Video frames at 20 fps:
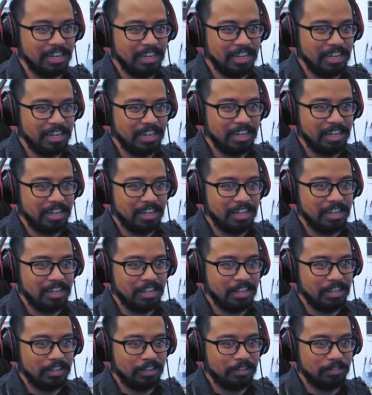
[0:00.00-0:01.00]

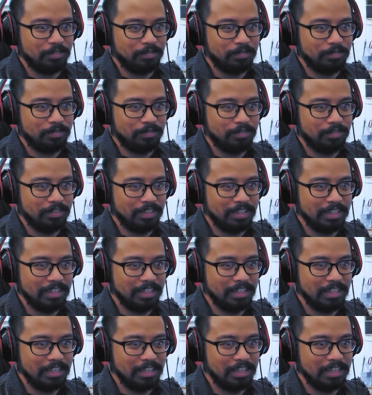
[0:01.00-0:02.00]

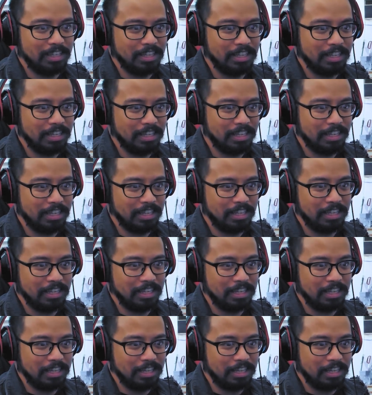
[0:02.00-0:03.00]

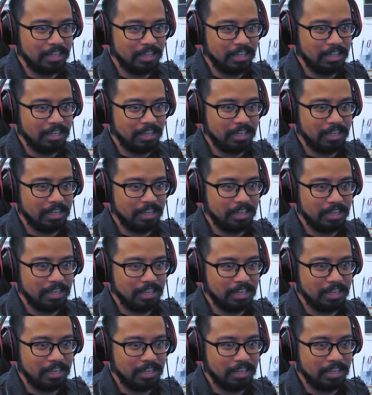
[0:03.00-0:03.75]
Nothing is said.